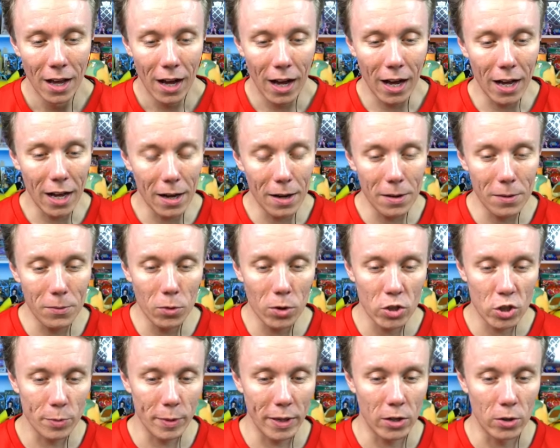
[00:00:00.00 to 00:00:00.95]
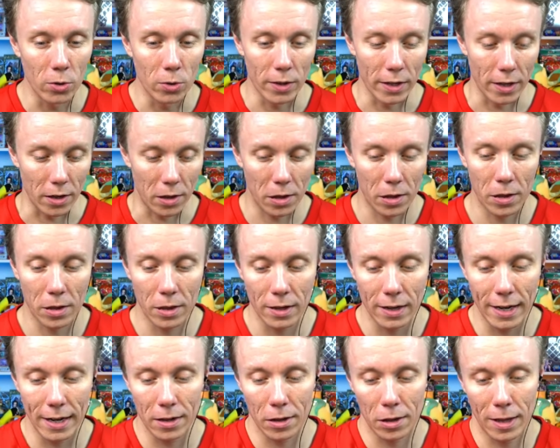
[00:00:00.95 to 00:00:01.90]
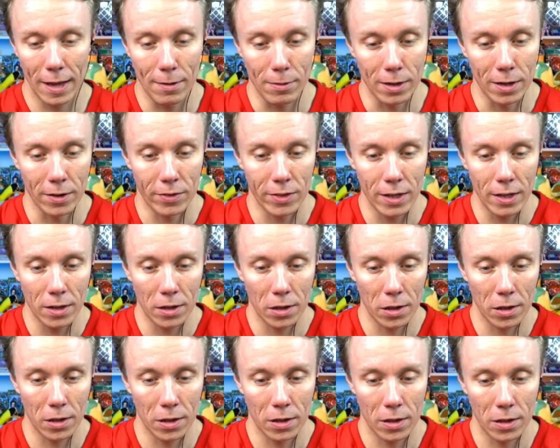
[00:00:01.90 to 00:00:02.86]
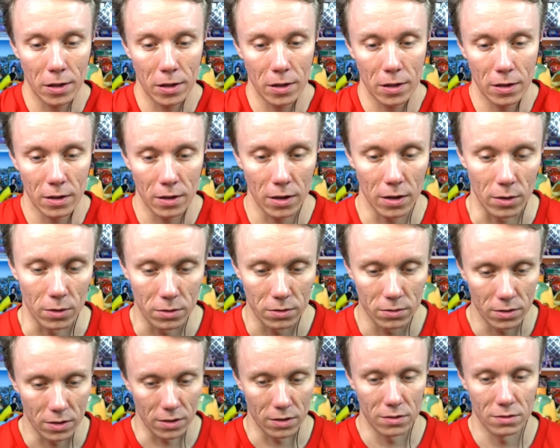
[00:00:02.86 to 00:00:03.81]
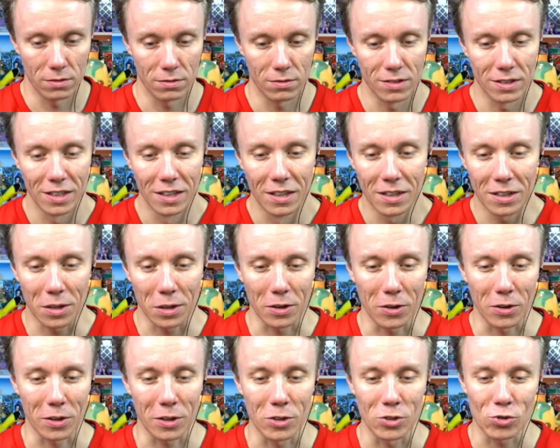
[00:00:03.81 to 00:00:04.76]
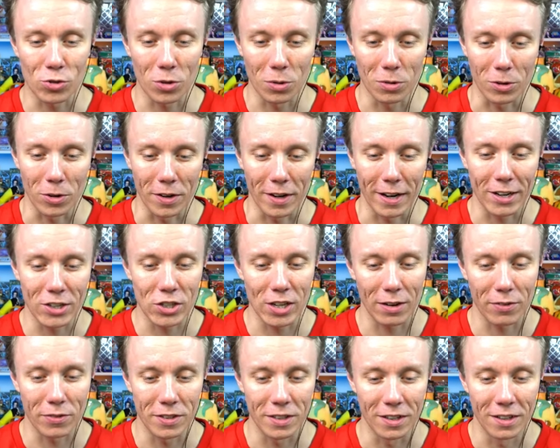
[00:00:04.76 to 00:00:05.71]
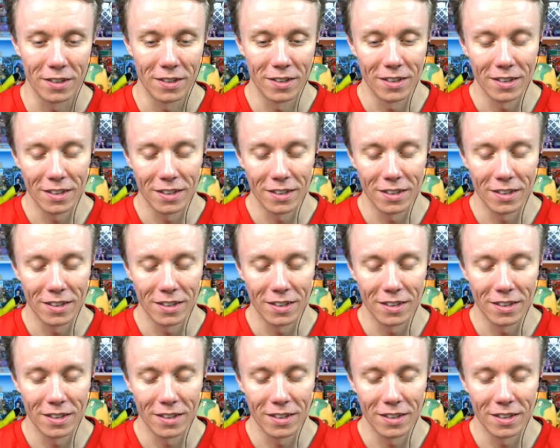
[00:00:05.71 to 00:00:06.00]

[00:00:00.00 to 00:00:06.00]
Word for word: Uh, what should we call this? Let's get rid of this. Oh, because I got the controller on, I actually have to...